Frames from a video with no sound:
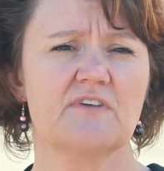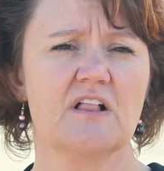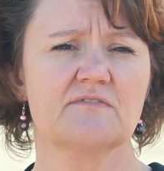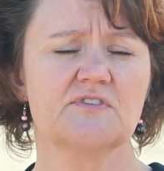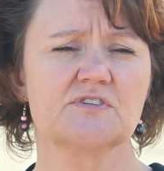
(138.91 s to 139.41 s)
of
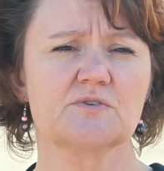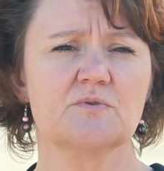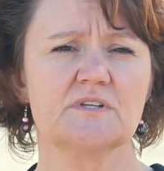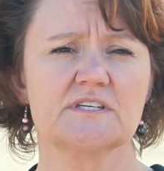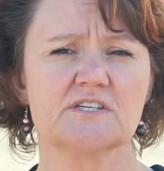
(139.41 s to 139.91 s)
all of the
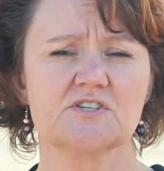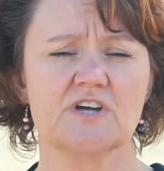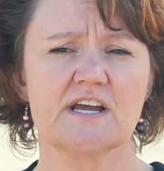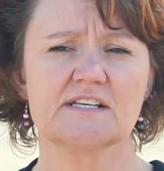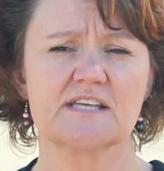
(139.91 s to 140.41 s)
school
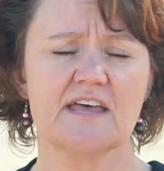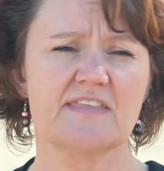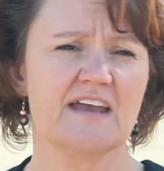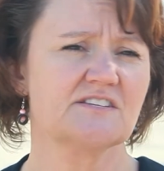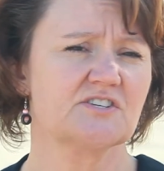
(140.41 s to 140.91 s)
districts, and
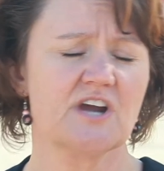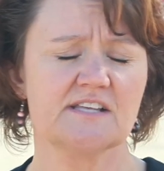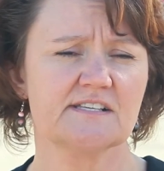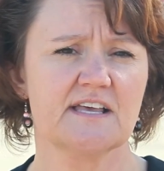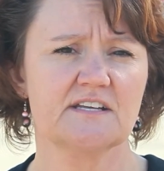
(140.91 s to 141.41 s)
that is
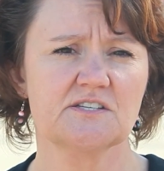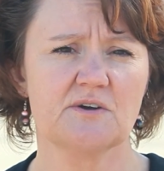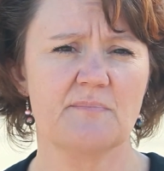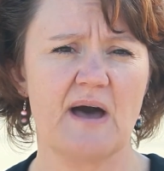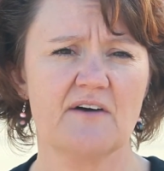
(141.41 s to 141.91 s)
translated
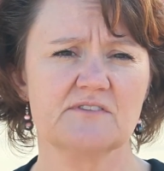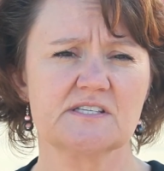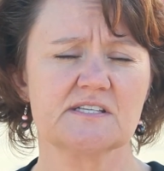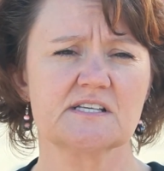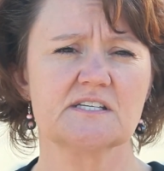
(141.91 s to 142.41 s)
to about
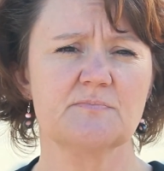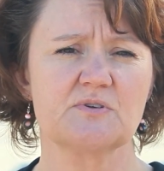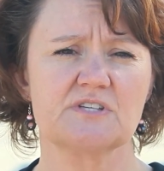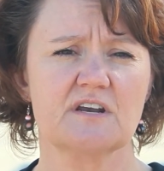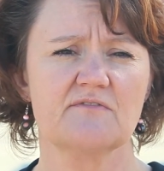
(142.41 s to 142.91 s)

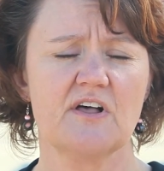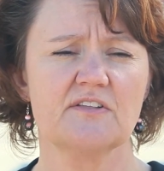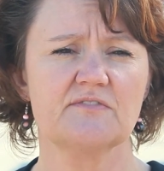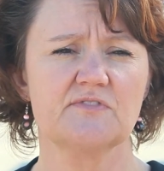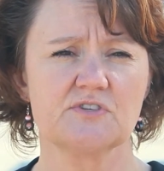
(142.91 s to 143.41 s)
60% of all
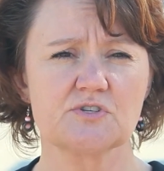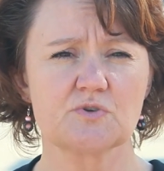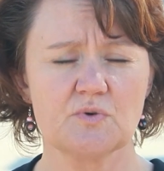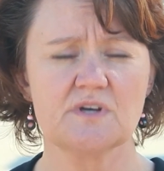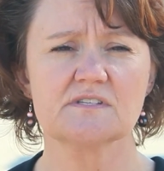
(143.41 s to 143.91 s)
of the
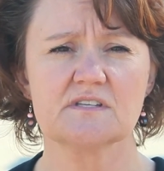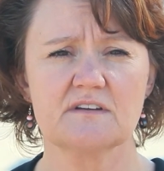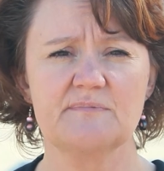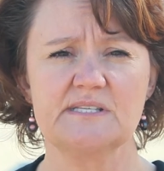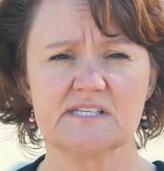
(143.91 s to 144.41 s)
schools that
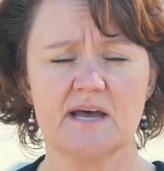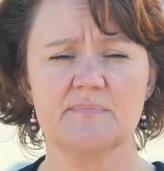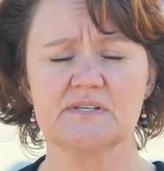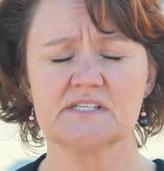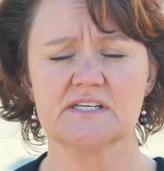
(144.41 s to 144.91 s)
have been
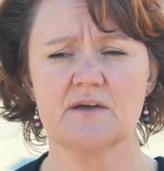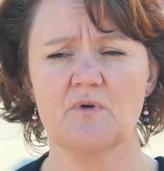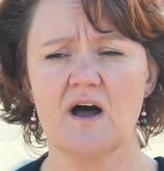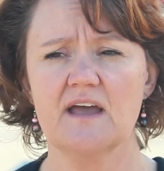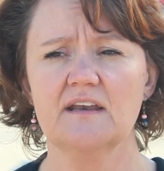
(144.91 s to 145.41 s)
sampled
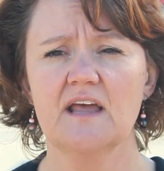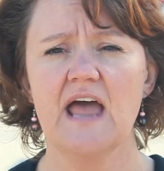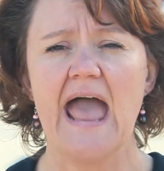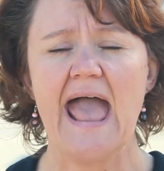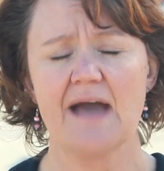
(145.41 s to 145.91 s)
statewide.
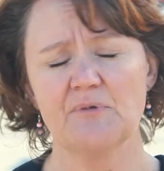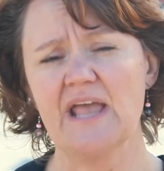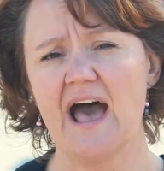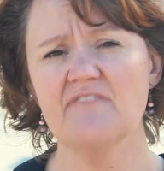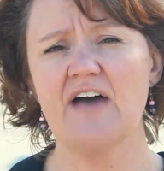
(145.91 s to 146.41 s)
And we
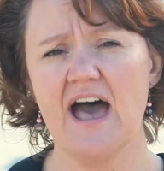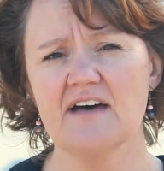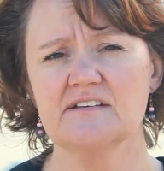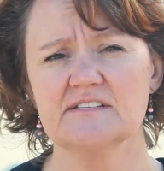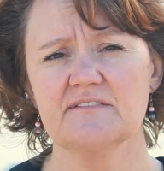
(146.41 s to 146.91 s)
have
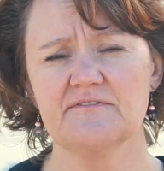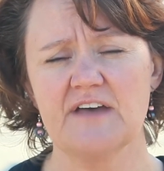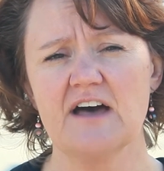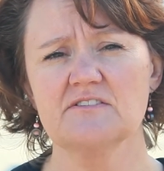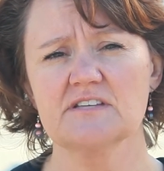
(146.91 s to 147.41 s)

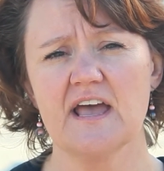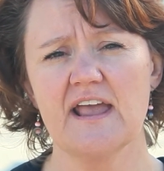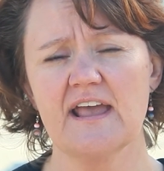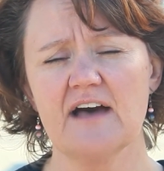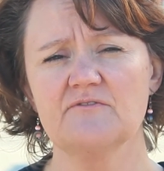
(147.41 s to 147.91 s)
found
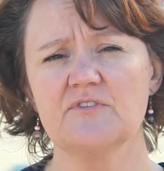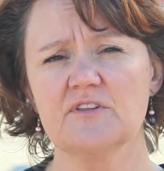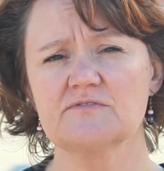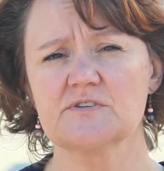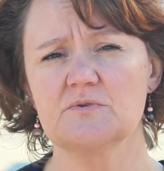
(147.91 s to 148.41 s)
a handful
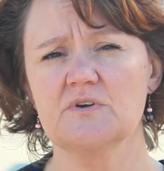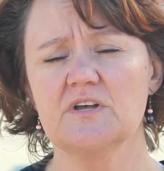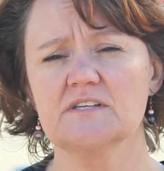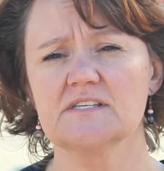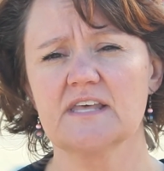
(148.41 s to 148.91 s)
of
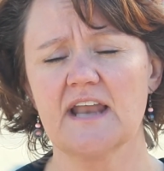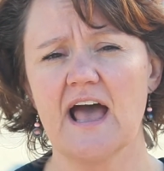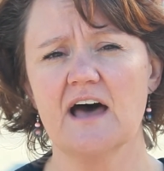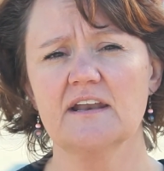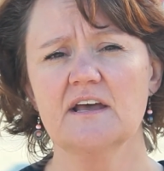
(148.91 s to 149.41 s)
schools that
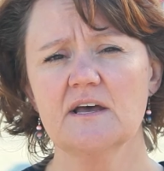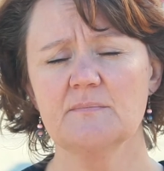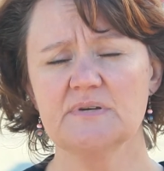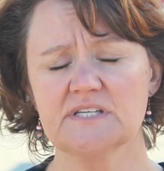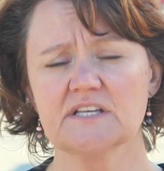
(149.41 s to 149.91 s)
had
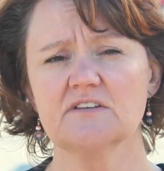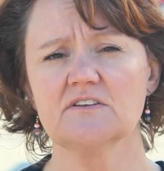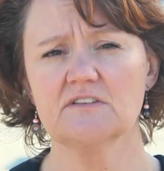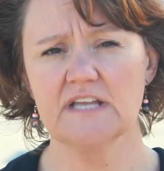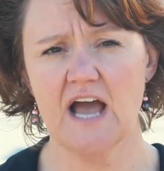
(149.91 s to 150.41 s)

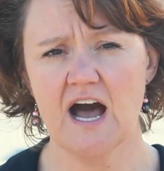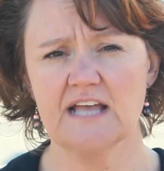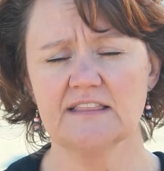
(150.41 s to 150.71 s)
particularly high